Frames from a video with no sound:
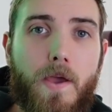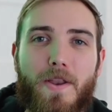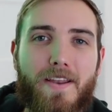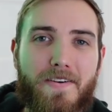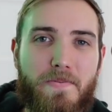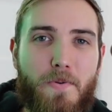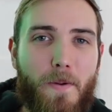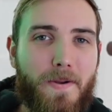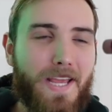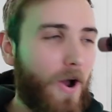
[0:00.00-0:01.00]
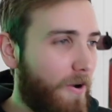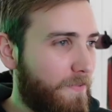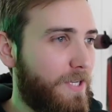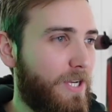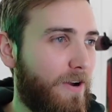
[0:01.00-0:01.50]
We don't have a property
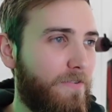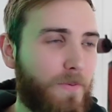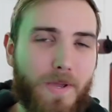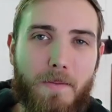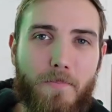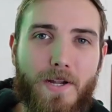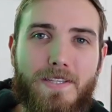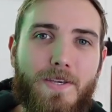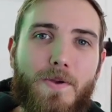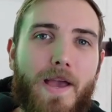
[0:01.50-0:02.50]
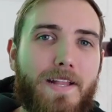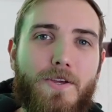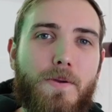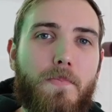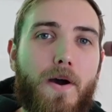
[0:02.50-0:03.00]
off the shelf that we can bring to you and
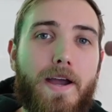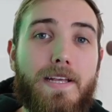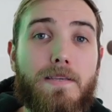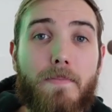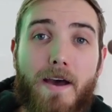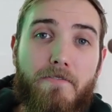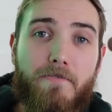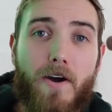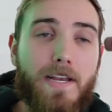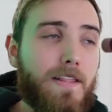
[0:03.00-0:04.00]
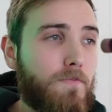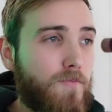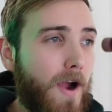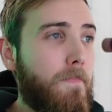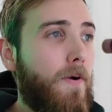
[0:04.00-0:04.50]
you can buy. It's about finding the
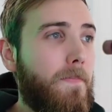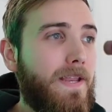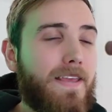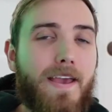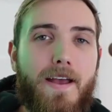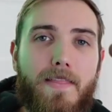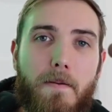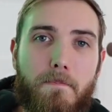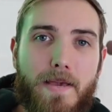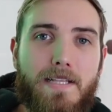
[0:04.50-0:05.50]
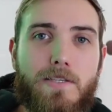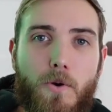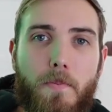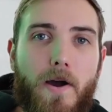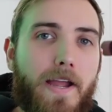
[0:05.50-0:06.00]
right property that meets
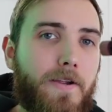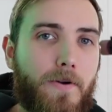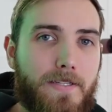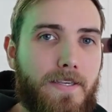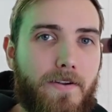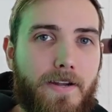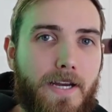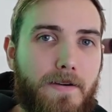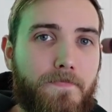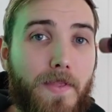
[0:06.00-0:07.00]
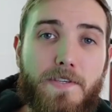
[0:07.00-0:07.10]
your buying criteria.